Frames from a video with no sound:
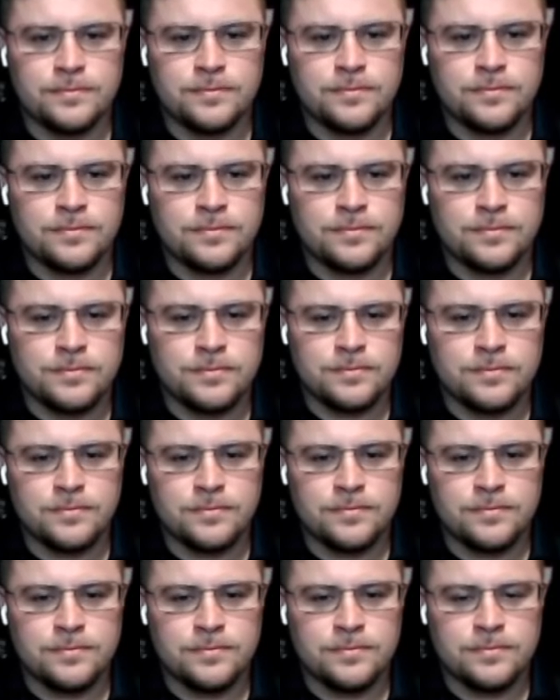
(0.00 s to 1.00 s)

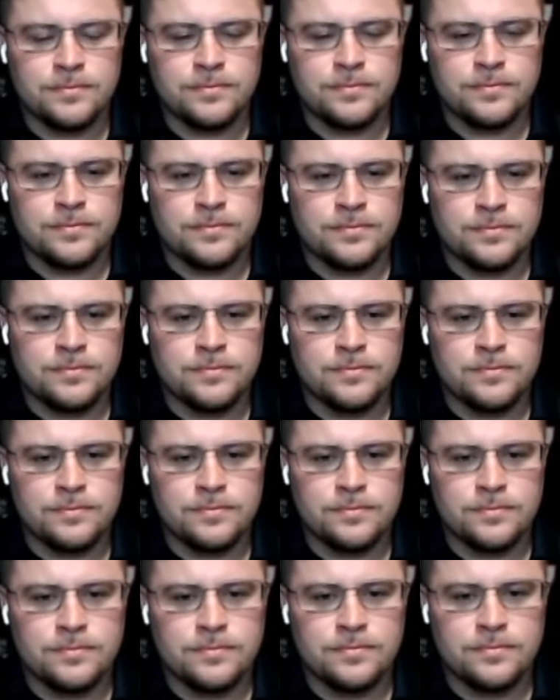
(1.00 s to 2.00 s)

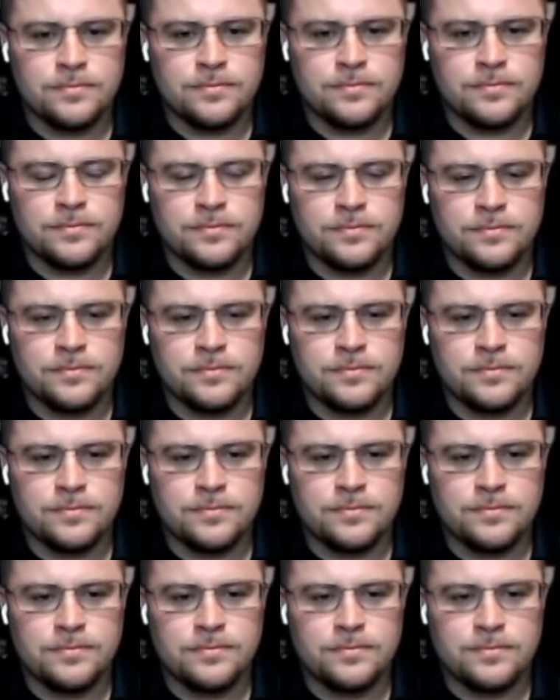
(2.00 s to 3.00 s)

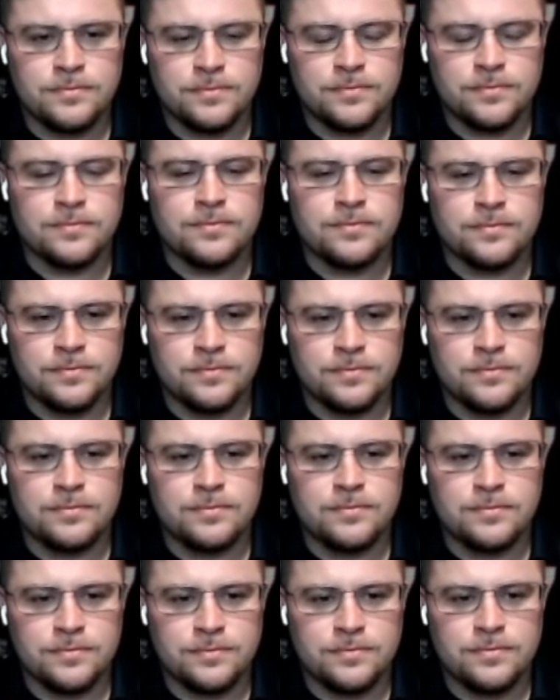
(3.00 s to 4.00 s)

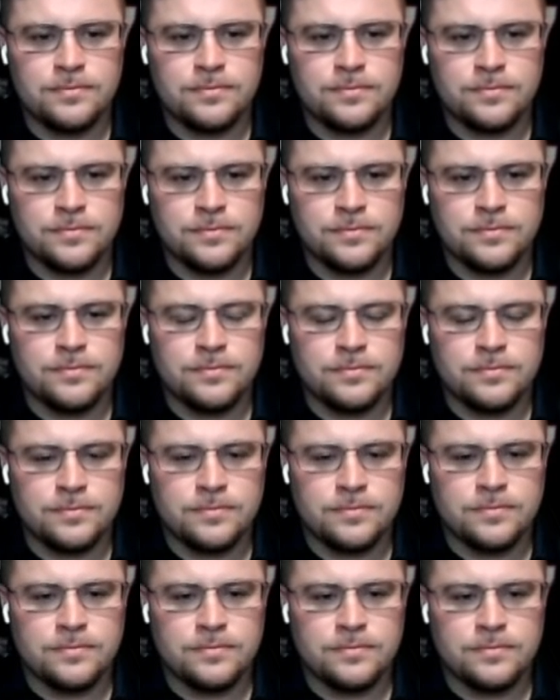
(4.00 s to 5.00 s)

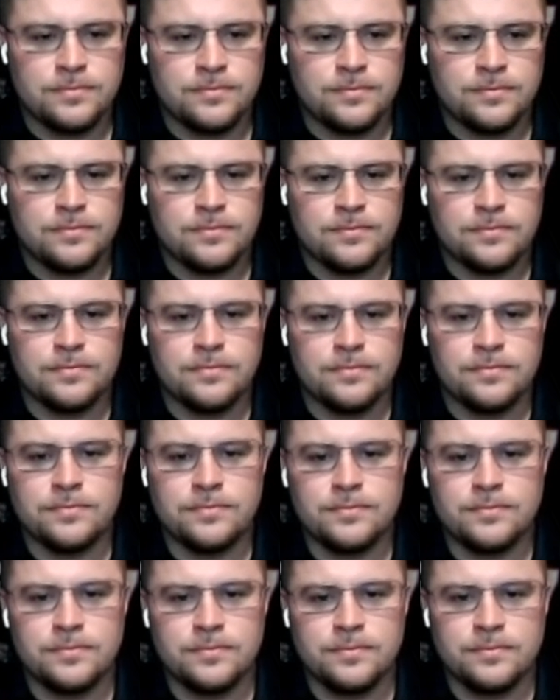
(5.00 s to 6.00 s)

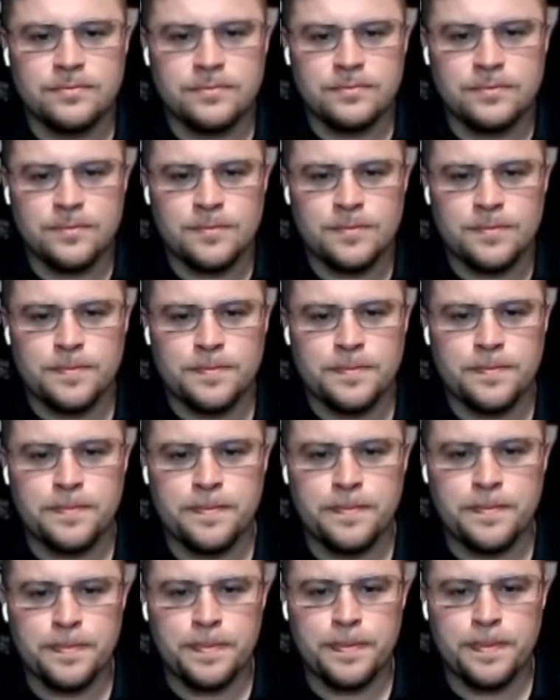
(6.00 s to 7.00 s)

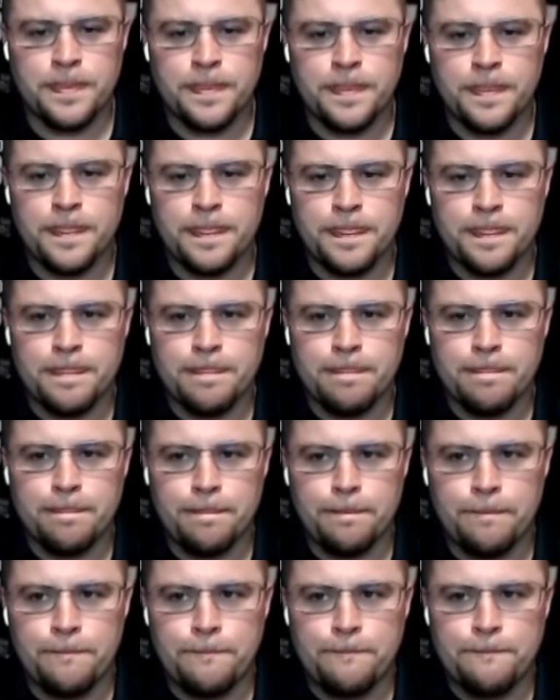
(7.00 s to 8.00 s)
No words are spoken by the person on screen.